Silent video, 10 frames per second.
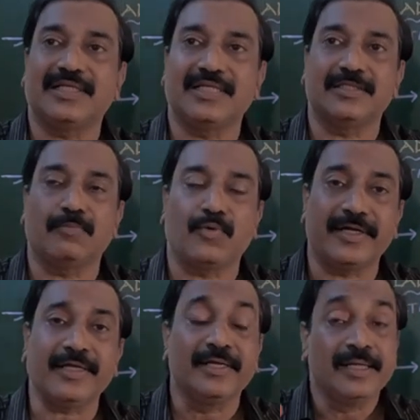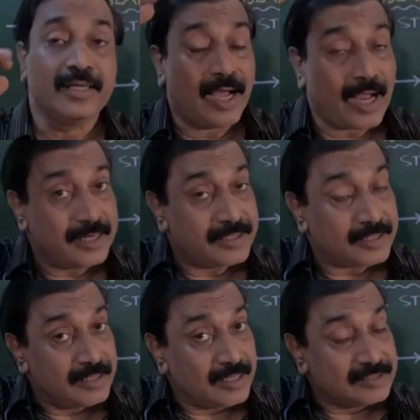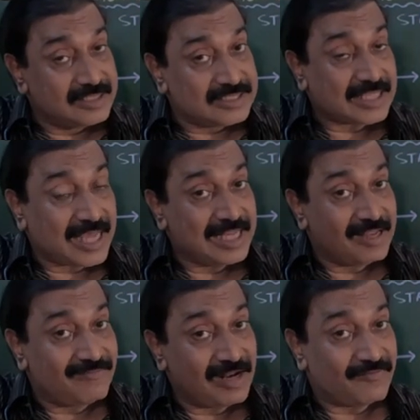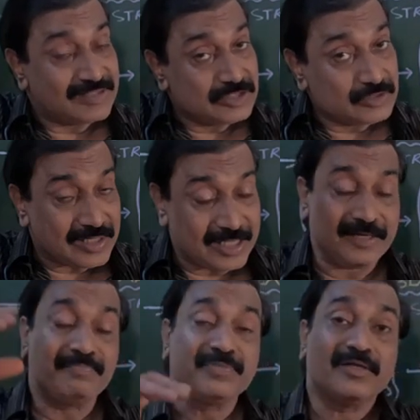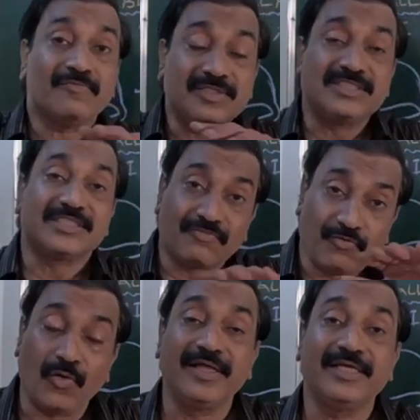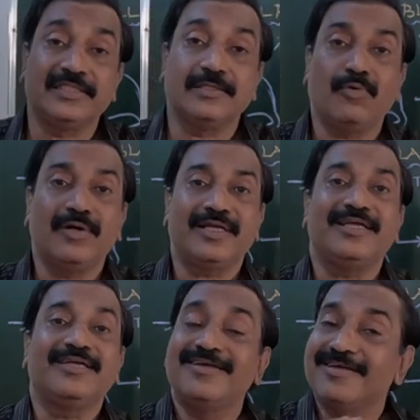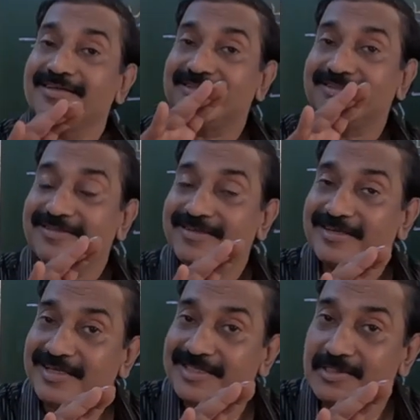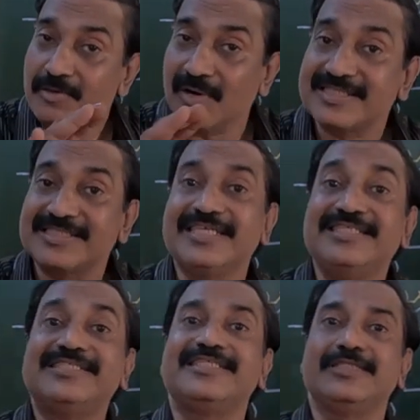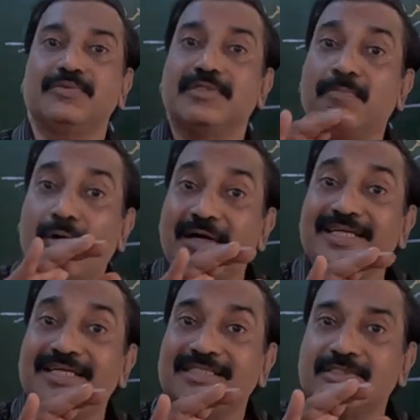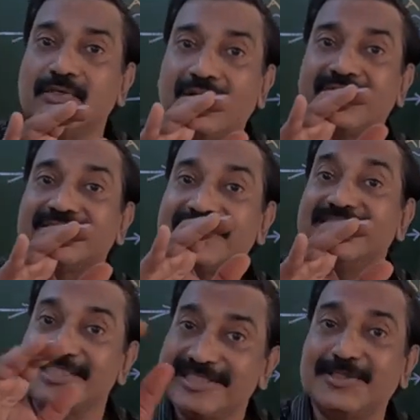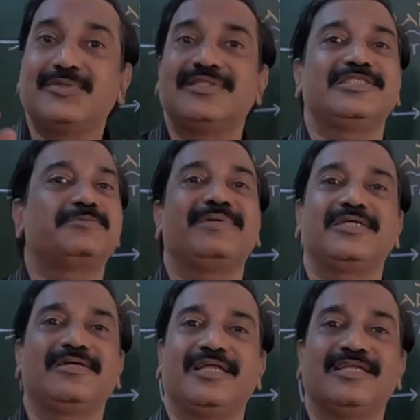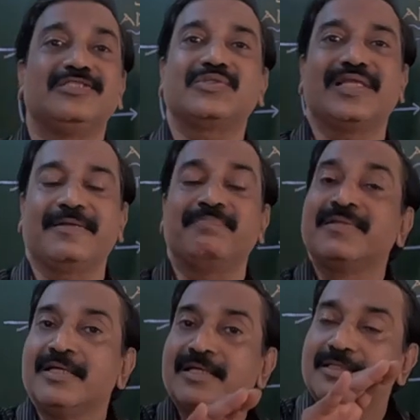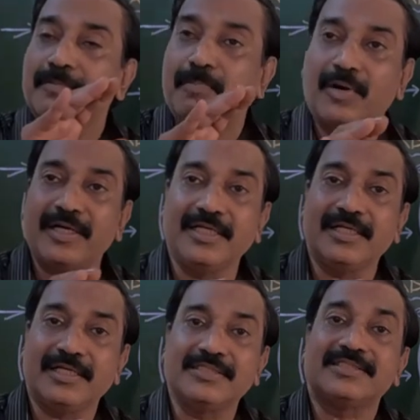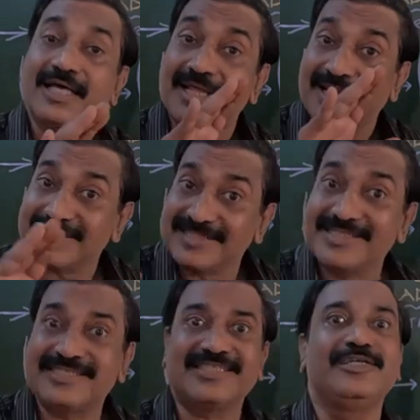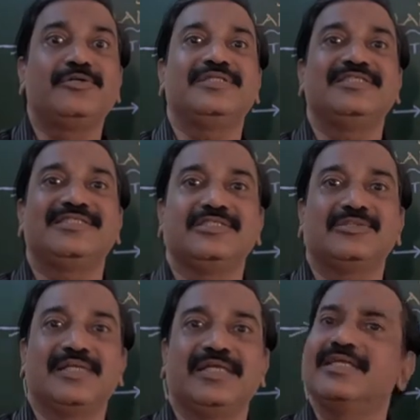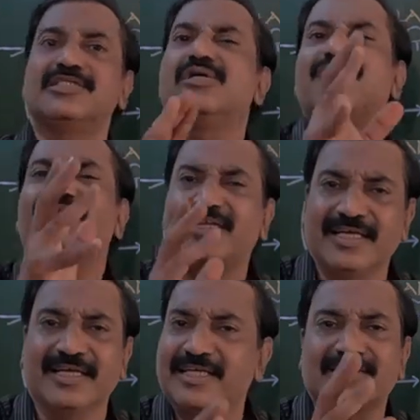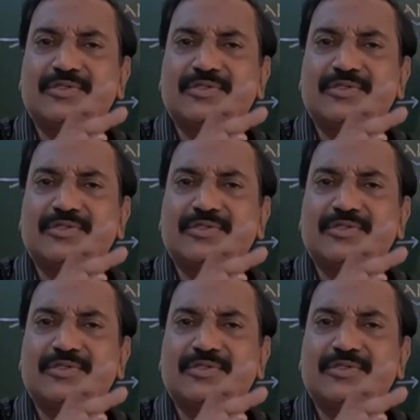in the body. And this high level of insulin, which is flowing in the body, is not sensitive. The body is not sensitive to this particular insulin. The body is resistant to this insulin. It's not working.